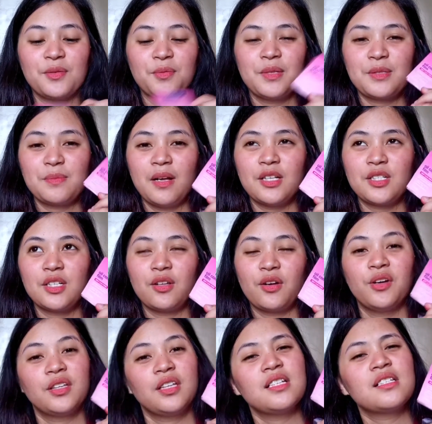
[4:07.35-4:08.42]
So, mas mahal
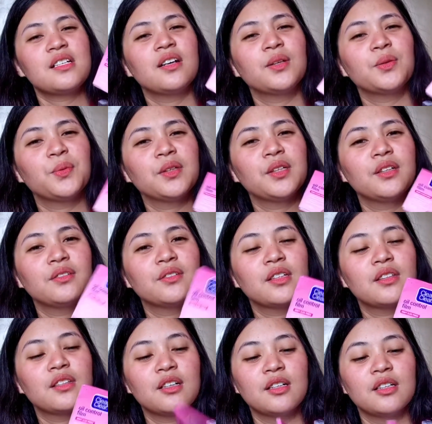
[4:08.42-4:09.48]
siya ng konti. It's around
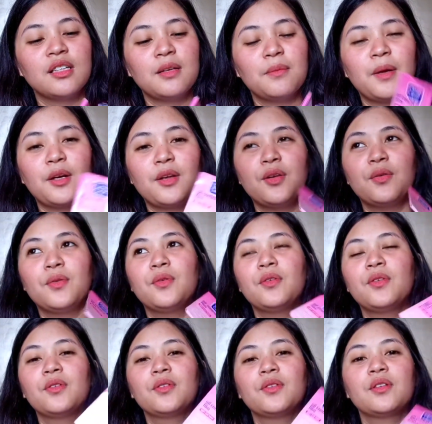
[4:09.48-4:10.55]
130. Pero
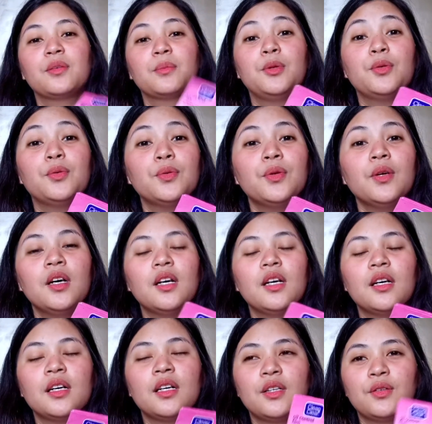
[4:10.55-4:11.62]
yung blue,
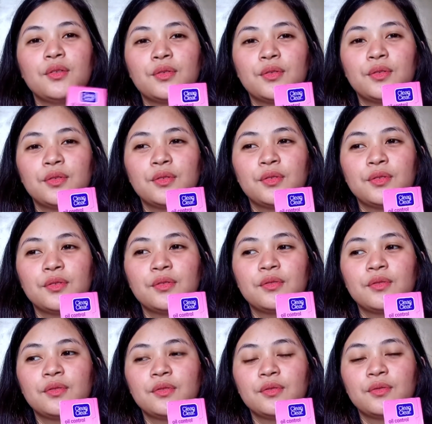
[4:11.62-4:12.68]
yung
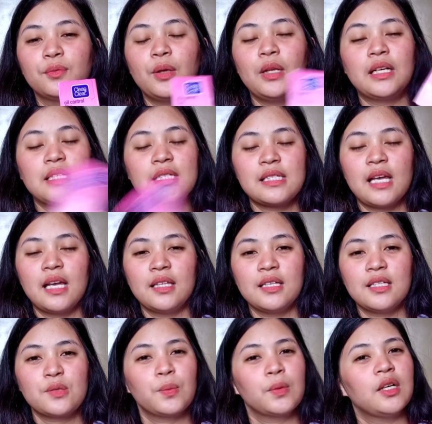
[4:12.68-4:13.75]
walang
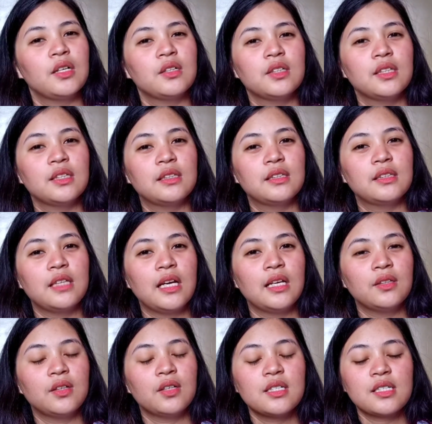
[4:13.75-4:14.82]
scent is 110
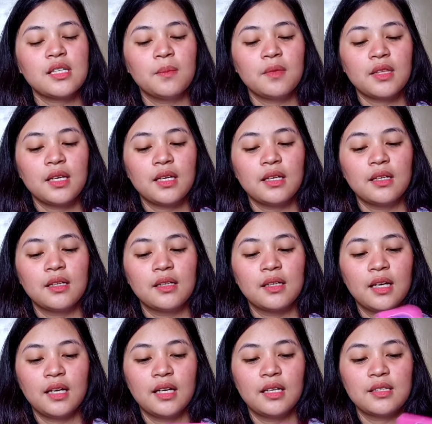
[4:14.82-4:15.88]
or something.
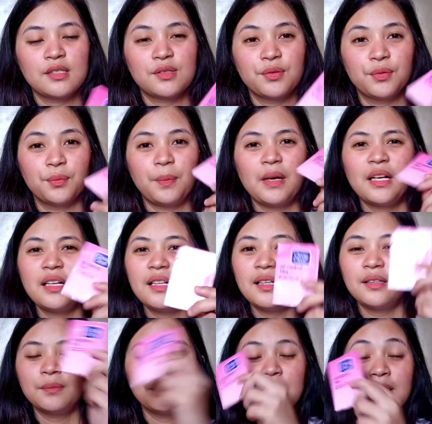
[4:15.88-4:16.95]
Ayan. So,
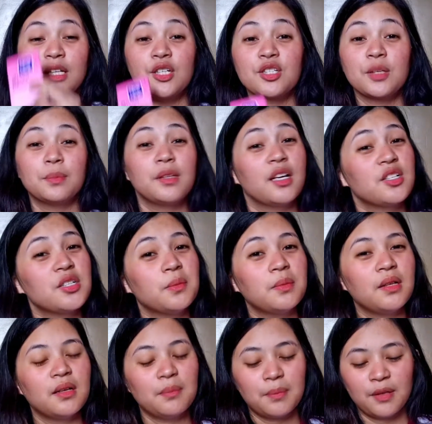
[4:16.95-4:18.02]
para lang pa-touch up
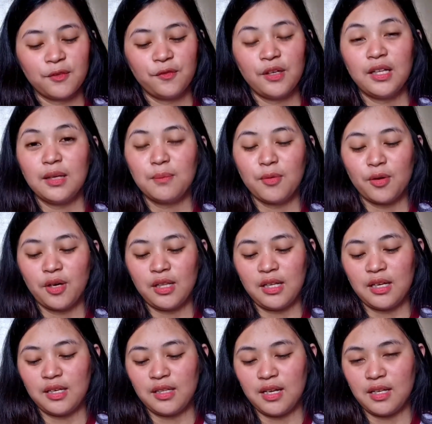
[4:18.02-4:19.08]
na pag feeling mo
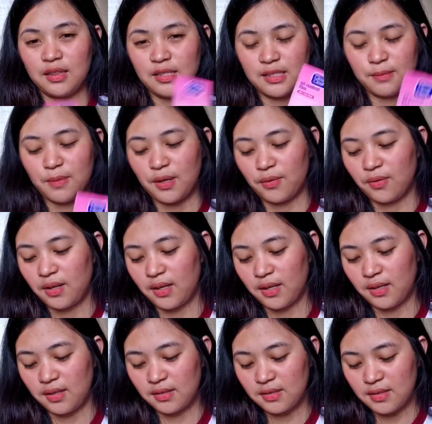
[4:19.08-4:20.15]
oily ka na, at least meron
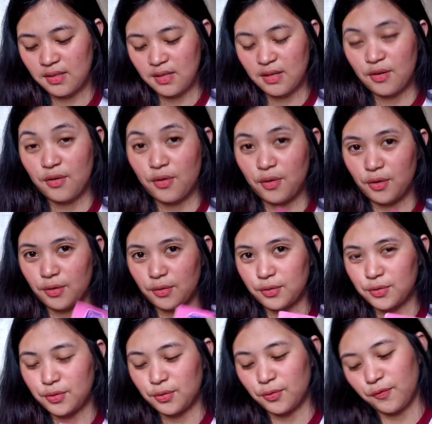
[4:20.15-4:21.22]
kang
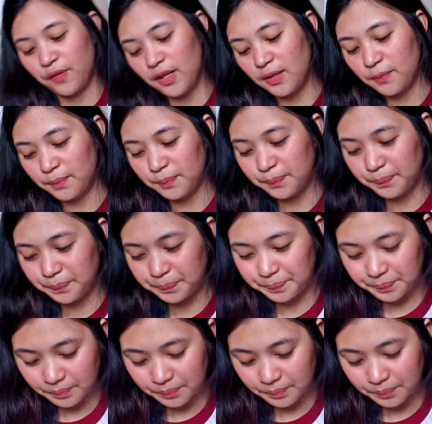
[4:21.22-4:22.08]
oil control film.